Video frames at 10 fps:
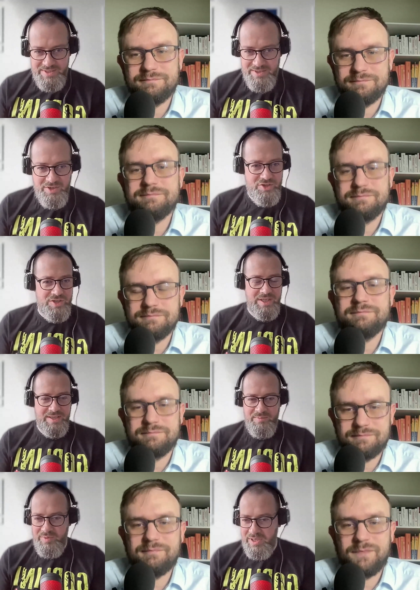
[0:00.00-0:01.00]
Speaker 1: research it
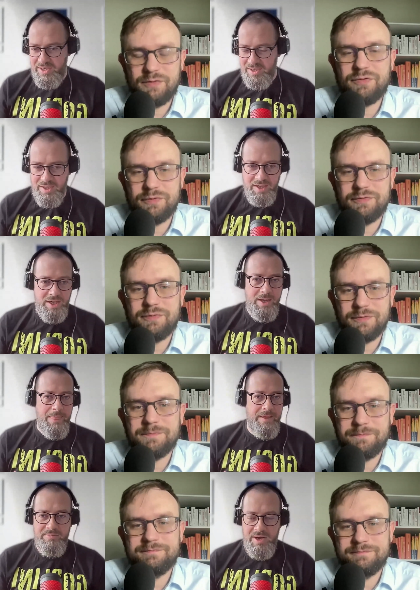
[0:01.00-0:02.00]
can be true, true.
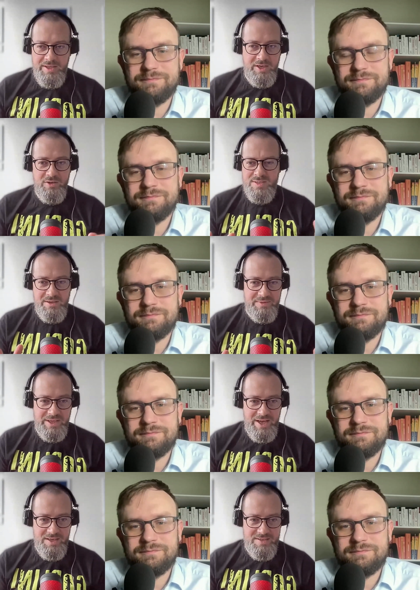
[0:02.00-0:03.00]
i don't know
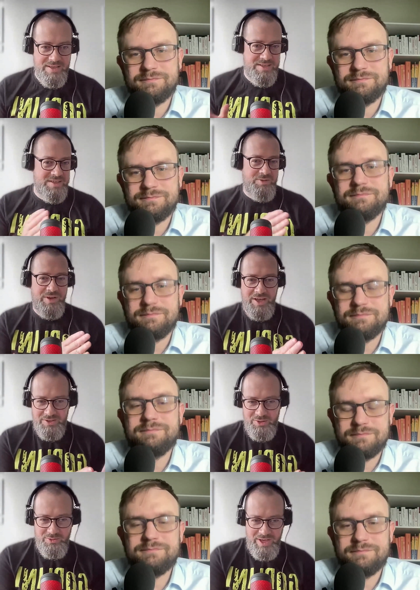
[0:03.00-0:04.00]
something else is it
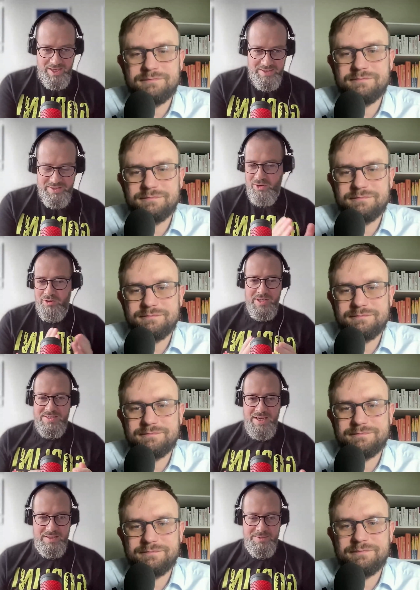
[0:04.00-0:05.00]
related to that or
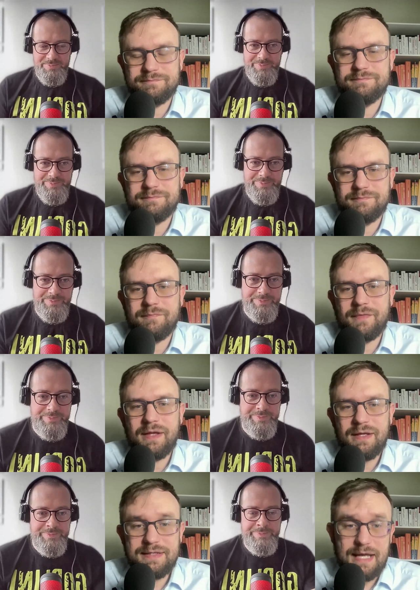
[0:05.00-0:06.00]
it's not
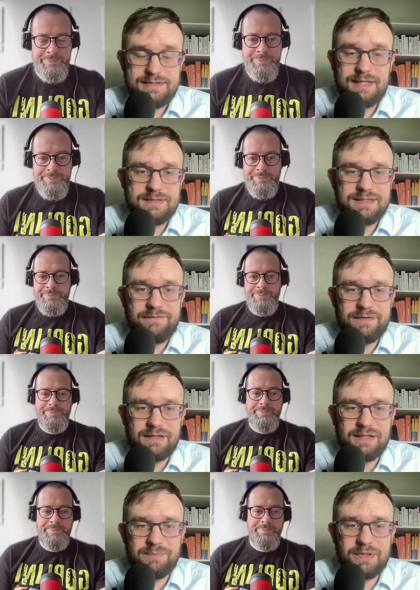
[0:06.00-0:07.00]
Speaker 2: yes yes
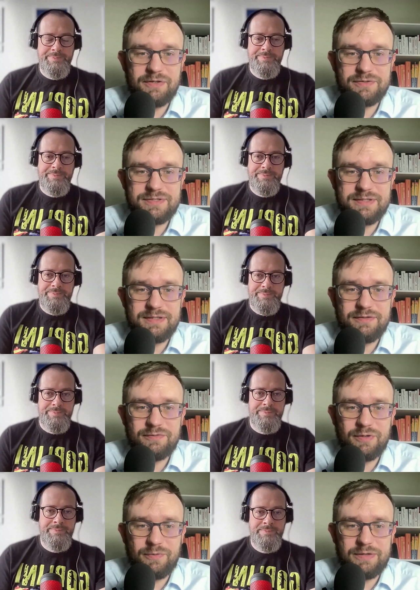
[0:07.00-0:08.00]
definitely because
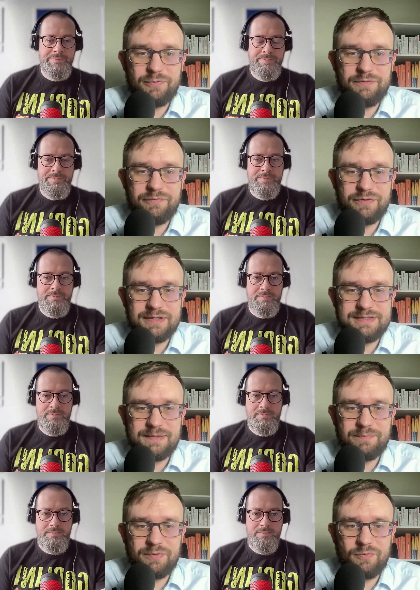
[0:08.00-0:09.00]
you know when we for
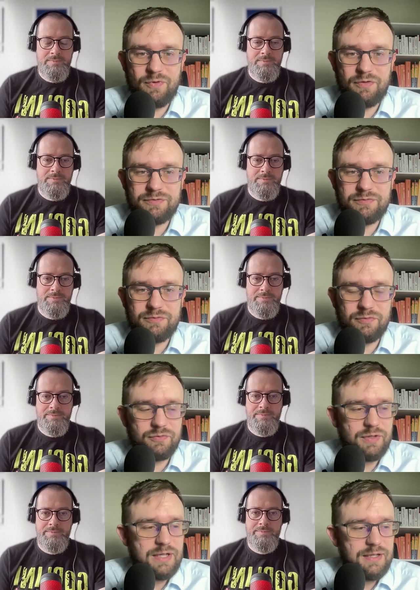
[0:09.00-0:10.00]
example want
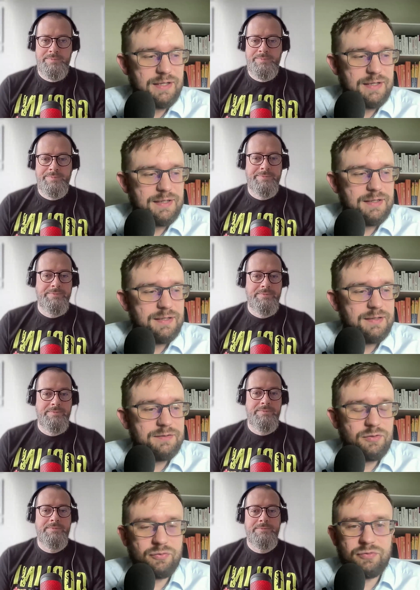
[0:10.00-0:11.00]
to
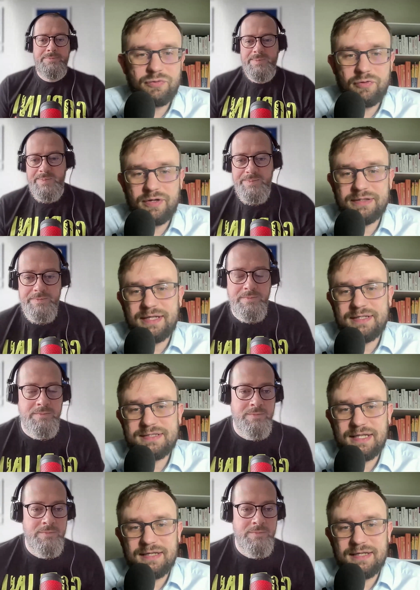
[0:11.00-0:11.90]
to, to organize